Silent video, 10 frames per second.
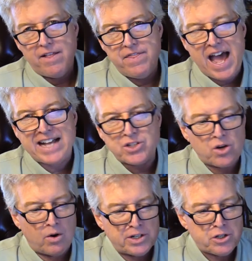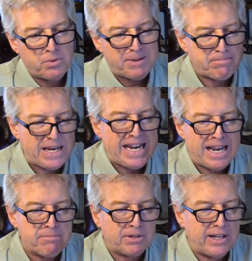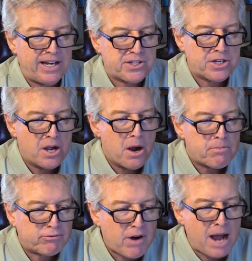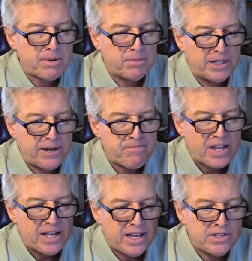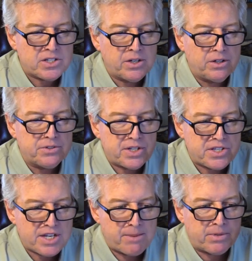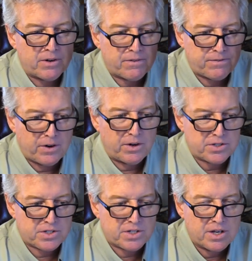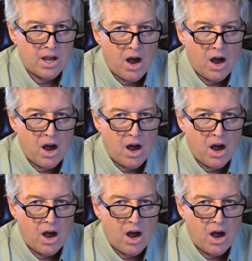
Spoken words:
That's going to be in place probably until December 1st.